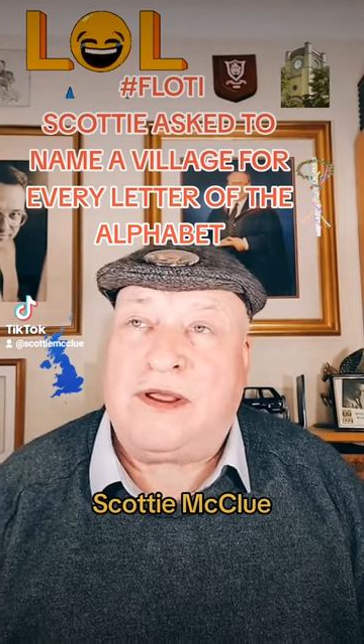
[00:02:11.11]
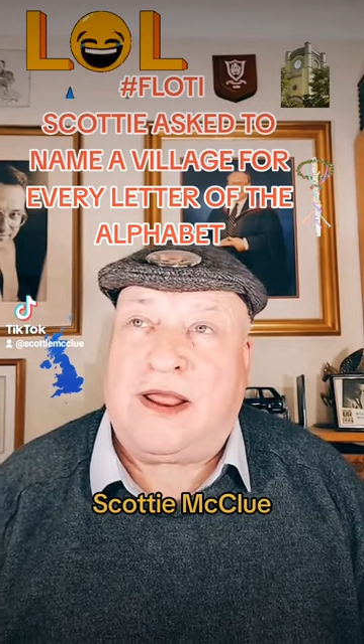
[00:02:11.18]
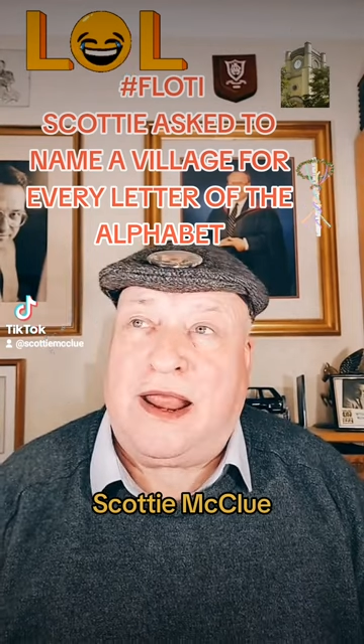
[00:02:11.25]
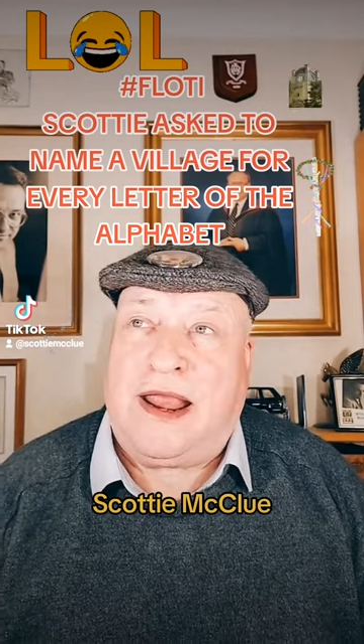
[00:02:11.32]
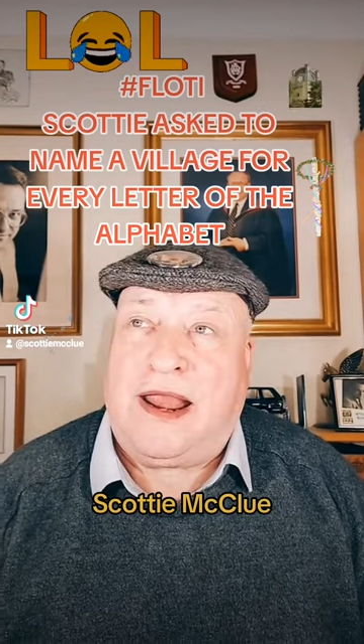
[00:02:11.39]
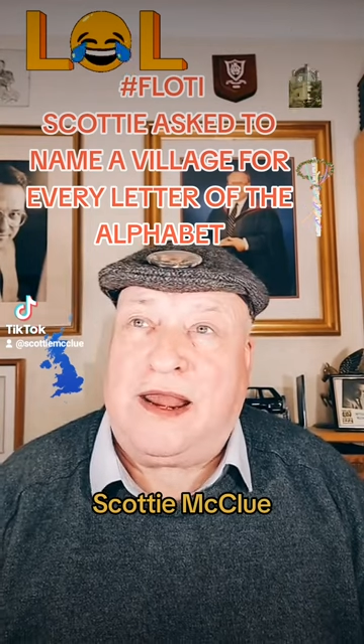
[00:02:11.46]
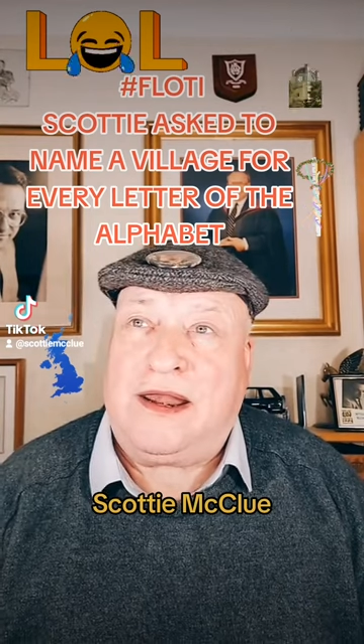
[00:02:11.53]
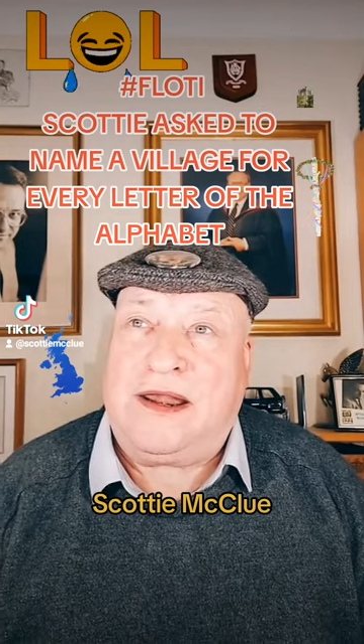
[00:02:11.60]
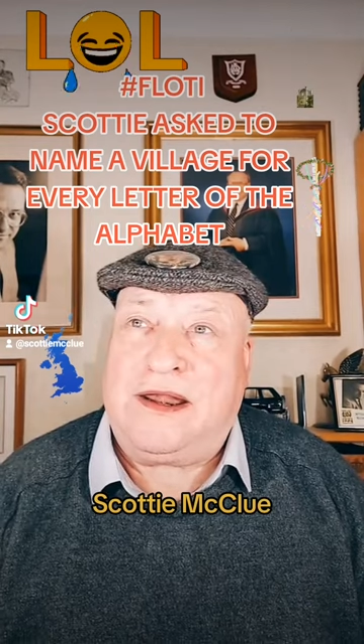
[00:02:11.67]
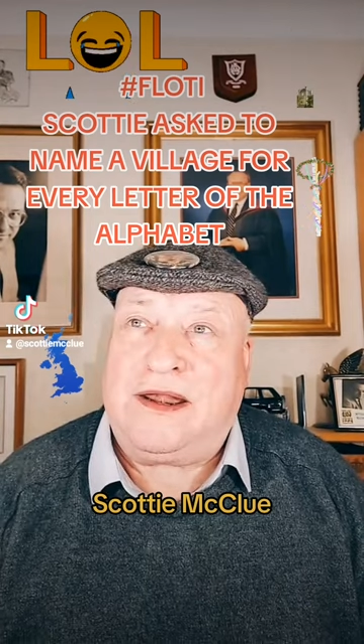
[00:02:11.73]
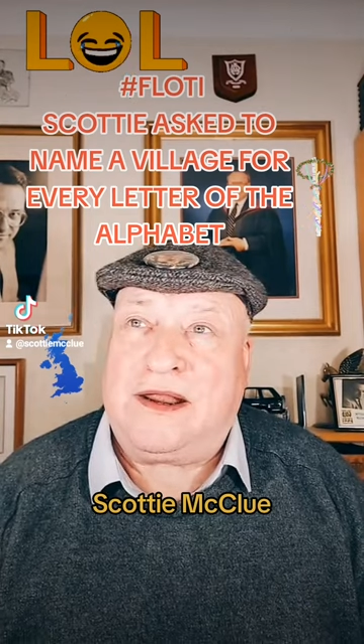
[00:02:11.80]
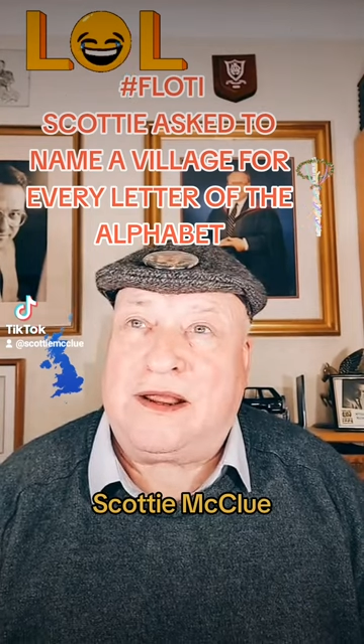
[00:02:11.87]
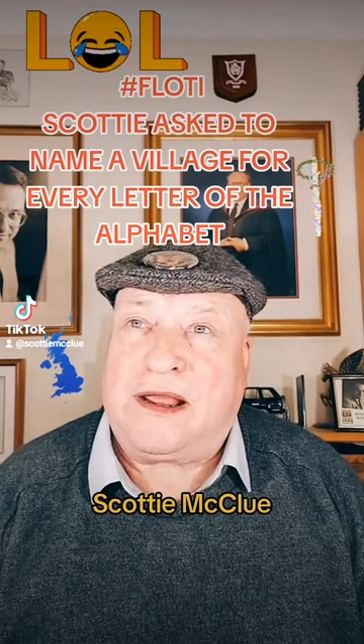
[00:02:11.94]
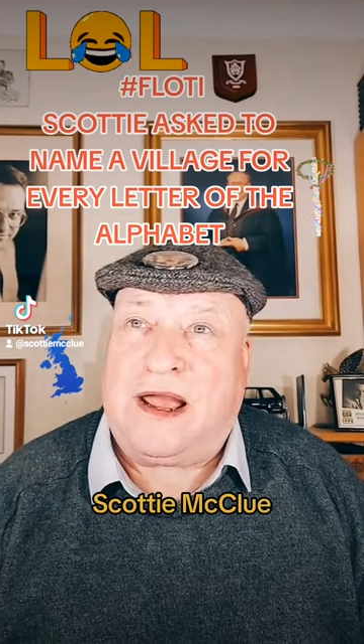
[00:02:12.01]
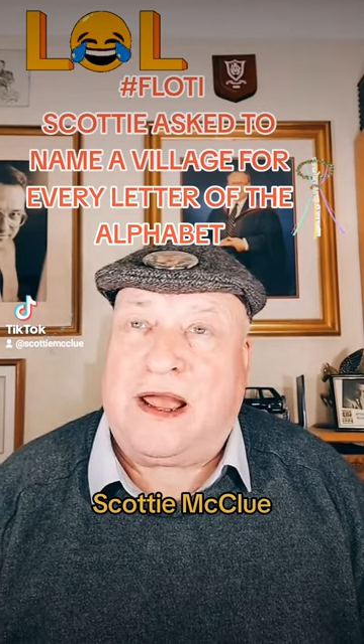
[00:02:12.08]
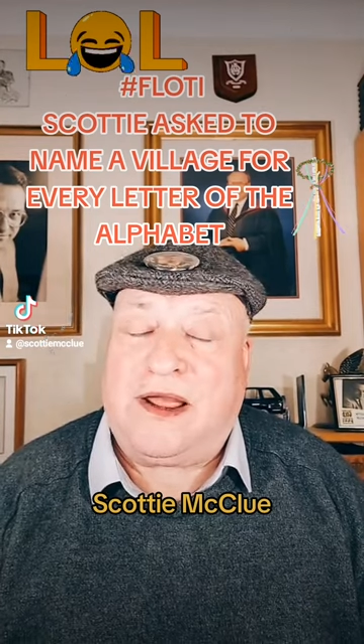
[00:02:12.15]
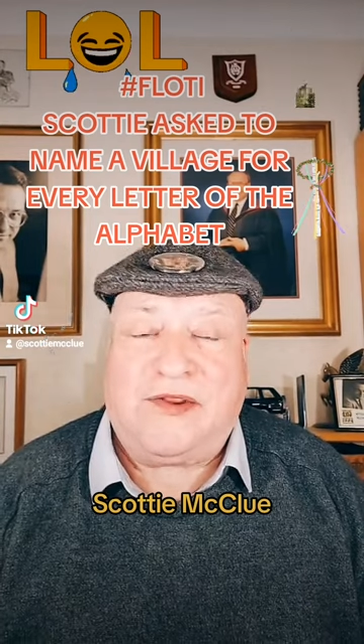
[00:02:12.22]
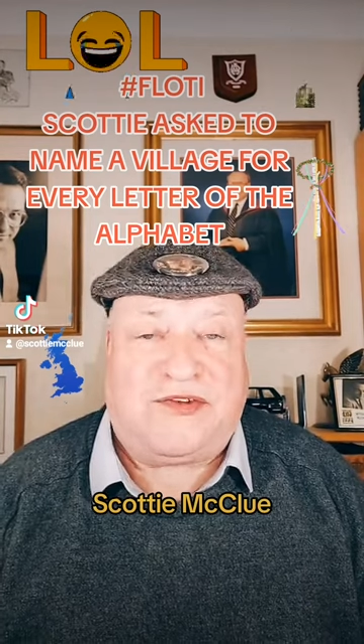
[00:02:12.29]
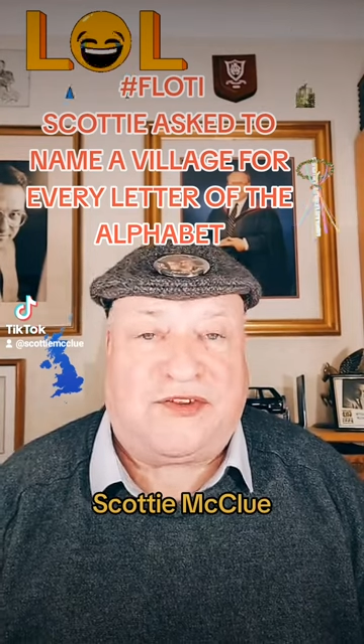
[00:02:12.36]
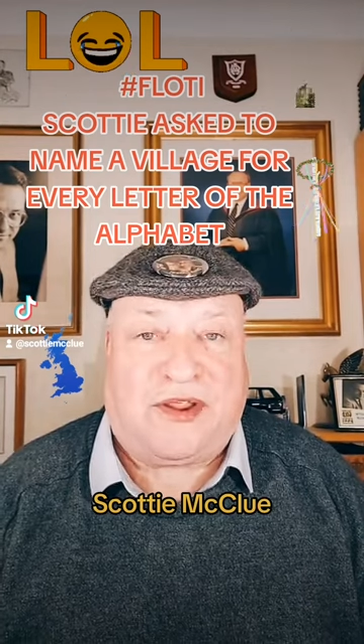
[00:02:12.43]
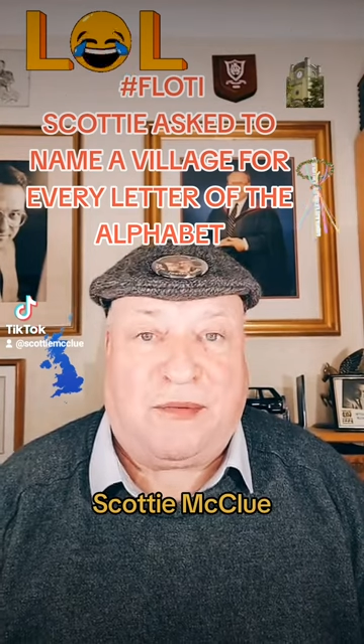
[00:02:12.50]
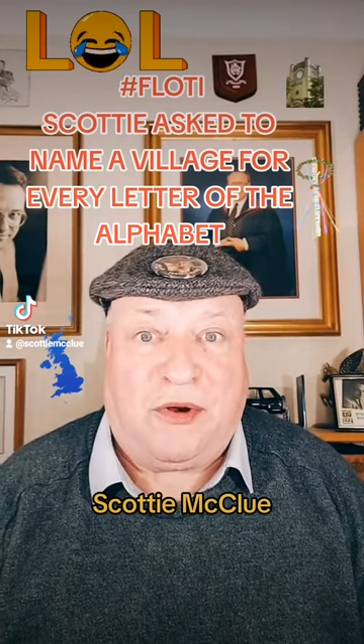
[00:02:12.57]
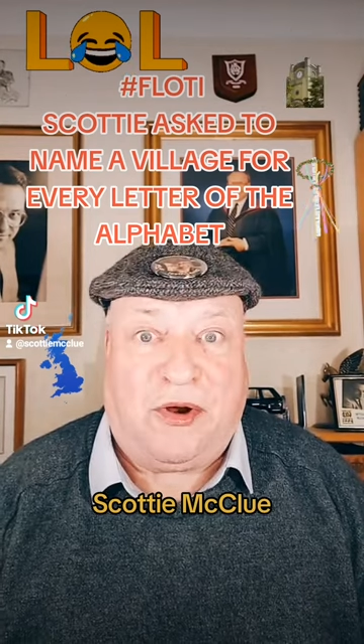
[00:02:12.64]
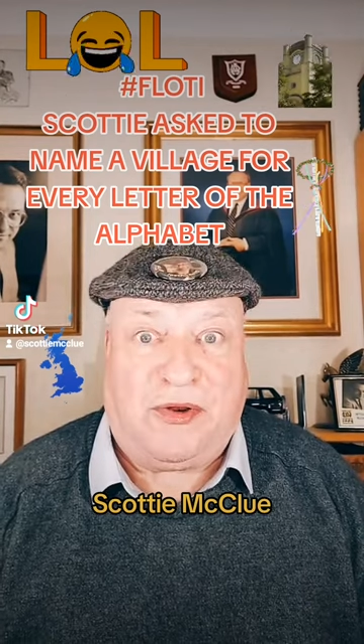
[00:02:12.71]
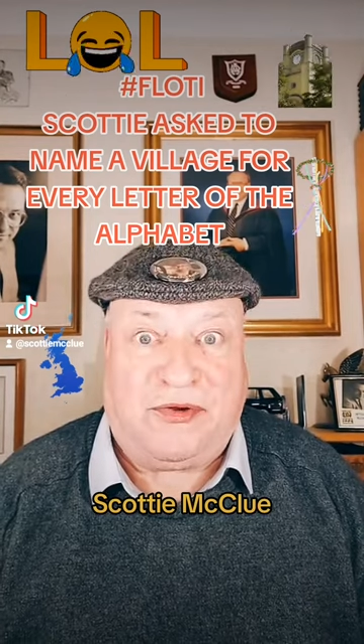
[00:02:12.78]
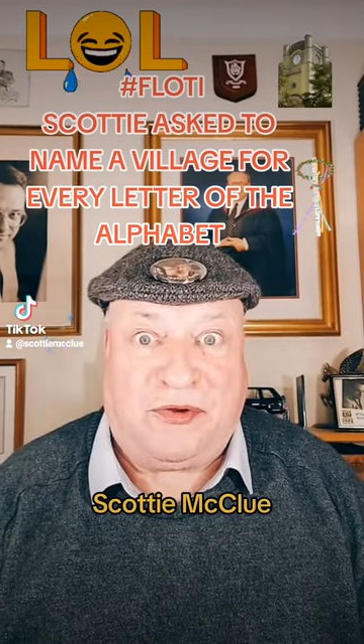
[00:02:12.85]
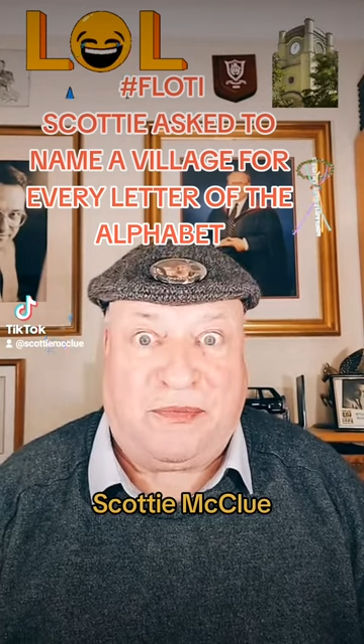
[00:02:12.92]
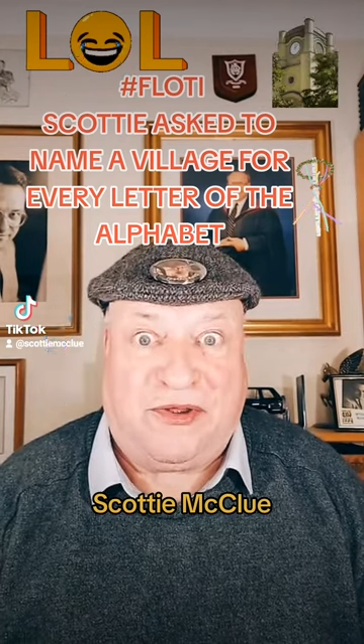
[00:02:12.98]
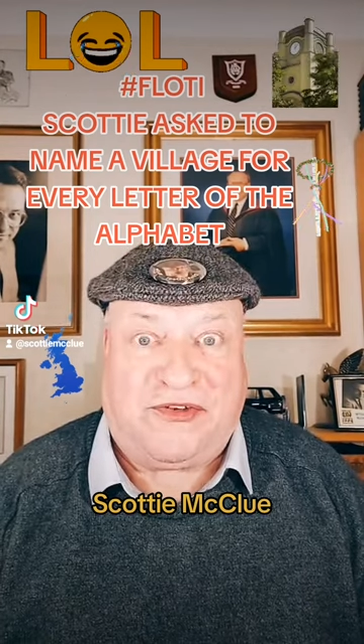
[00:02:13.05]
N, guys, come on,
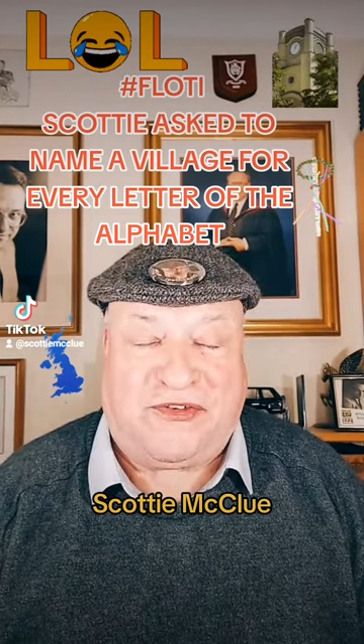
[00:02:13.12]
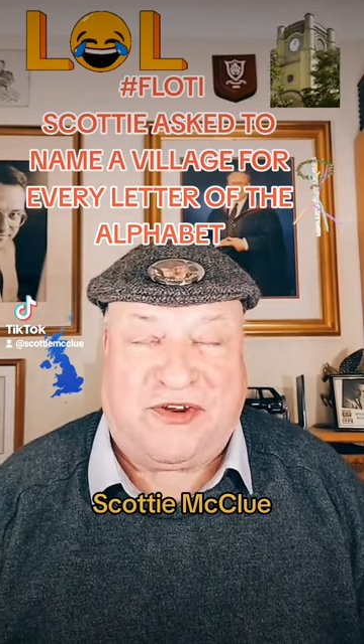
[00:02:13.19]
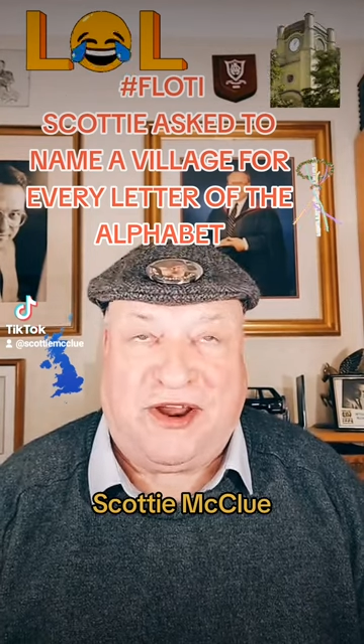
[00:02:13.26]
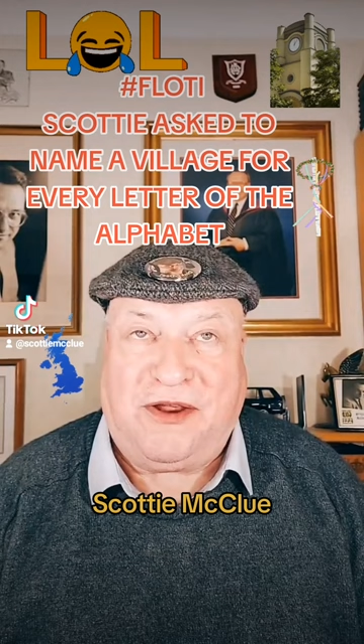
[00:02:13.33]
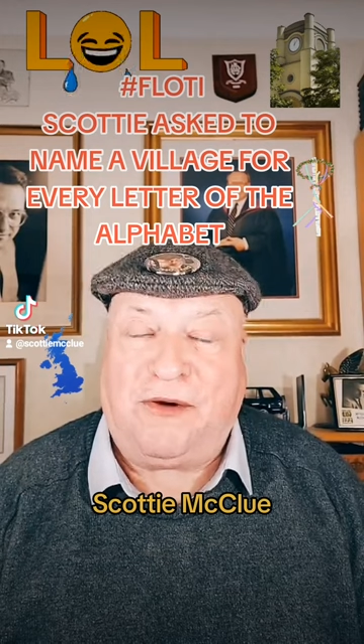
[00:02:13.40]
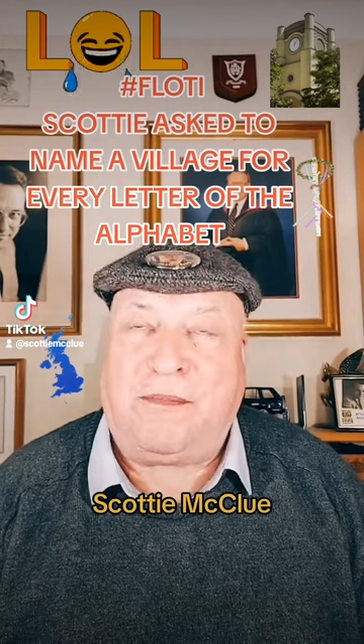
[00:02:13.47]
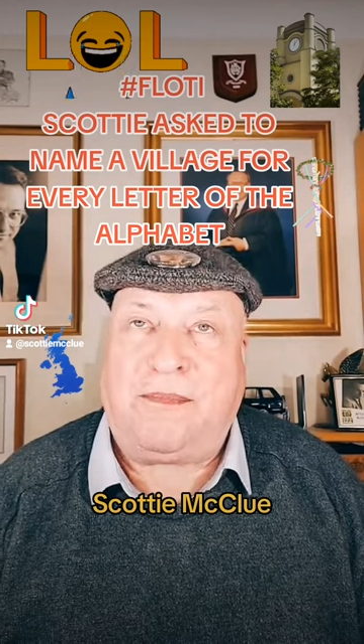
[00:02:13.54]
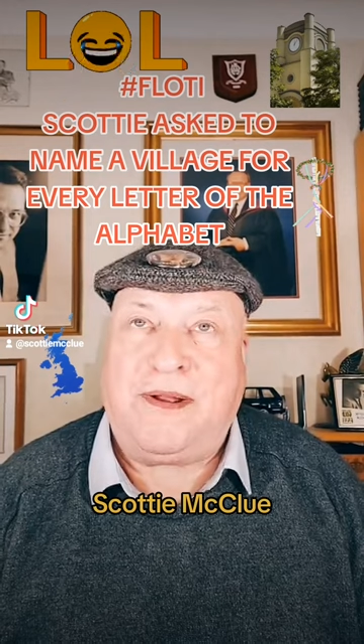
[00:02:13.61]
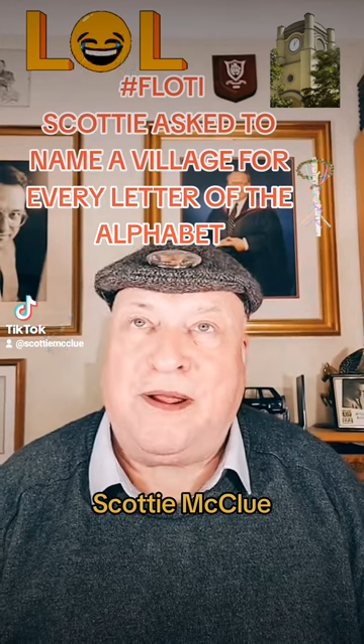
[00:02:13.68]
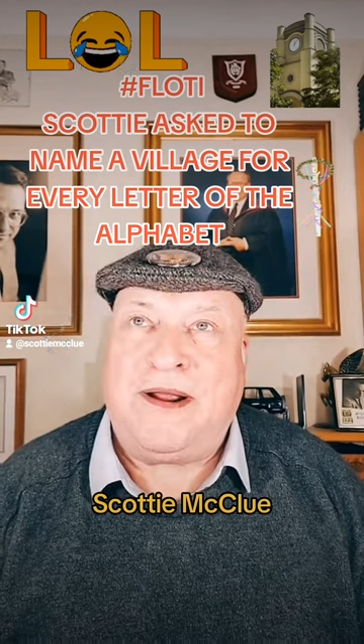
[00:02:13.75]
you must help.